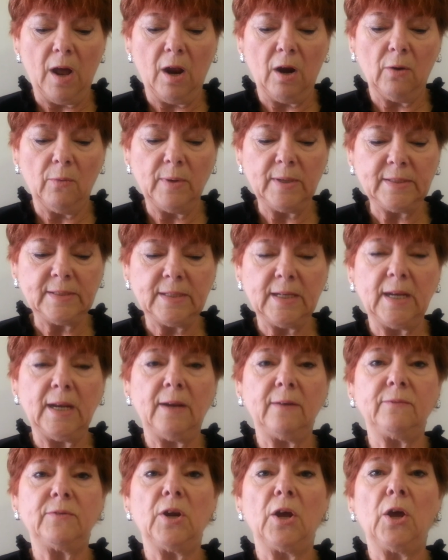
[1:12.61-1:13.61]
all
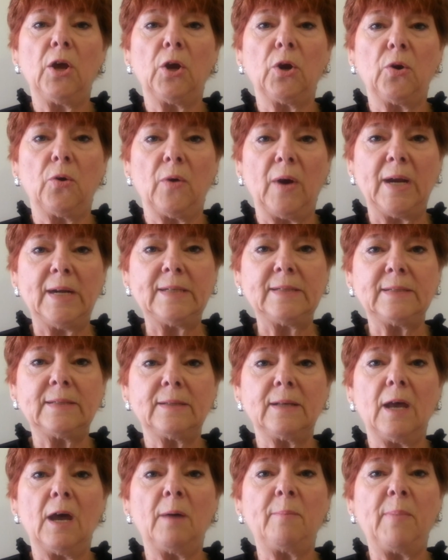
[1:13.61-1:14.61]
received
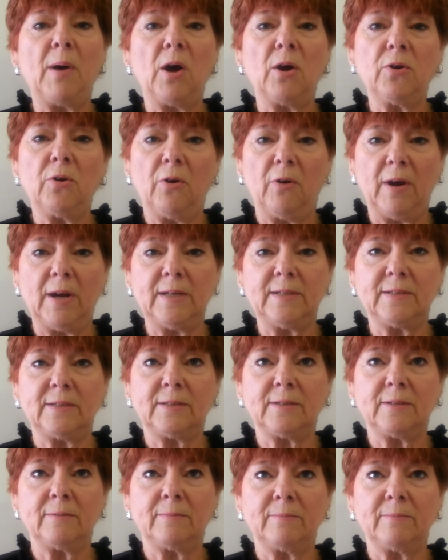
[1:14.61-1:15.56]
grace upon grace.